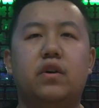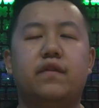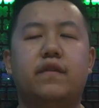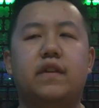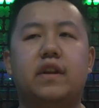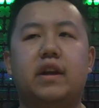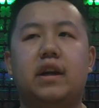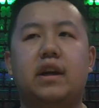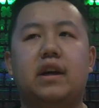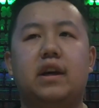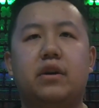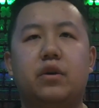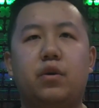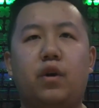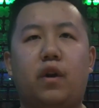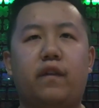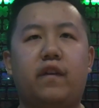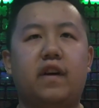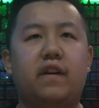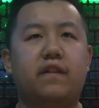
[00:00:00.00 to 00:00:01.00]
Hopefully
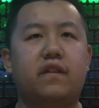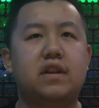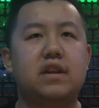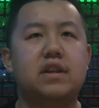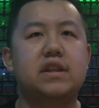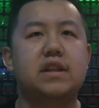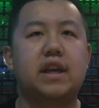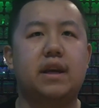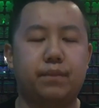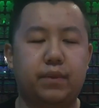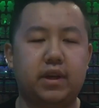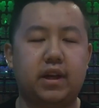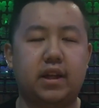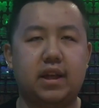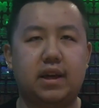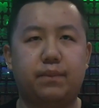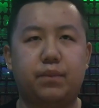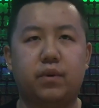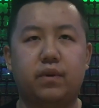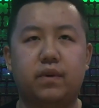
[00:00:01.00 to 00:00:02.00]
qualify for this year and play
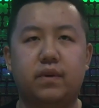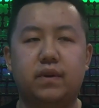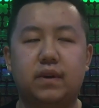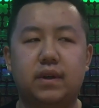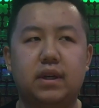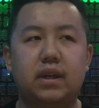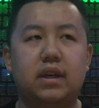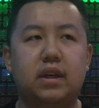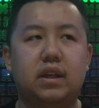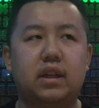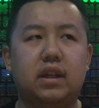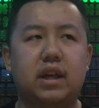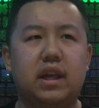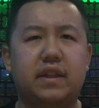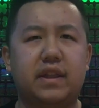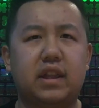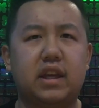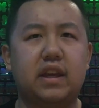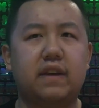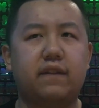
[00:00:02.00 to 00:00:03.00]
there, but yeah,
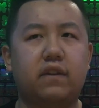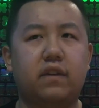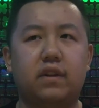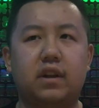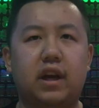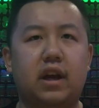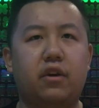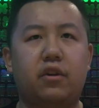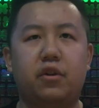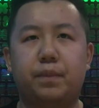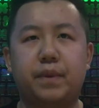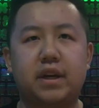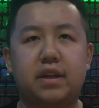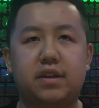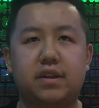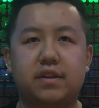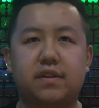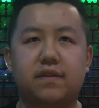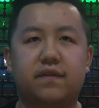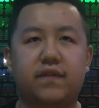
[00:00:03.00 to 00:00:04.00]
even like on the
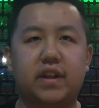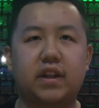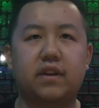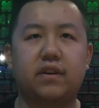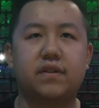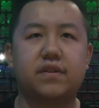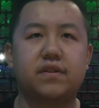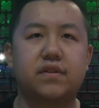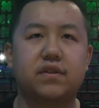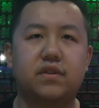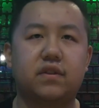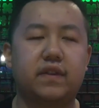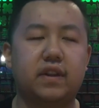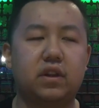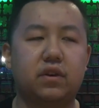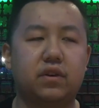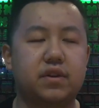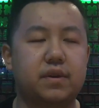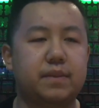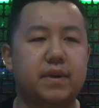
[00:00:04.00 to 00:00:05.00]
pictures and videos and stuff,
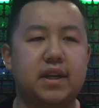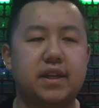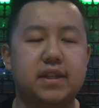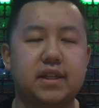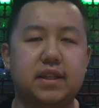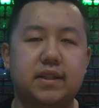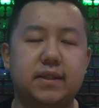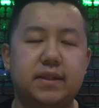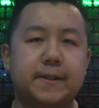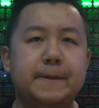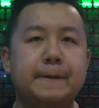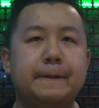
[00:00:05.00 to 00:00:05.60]
it looks amazing.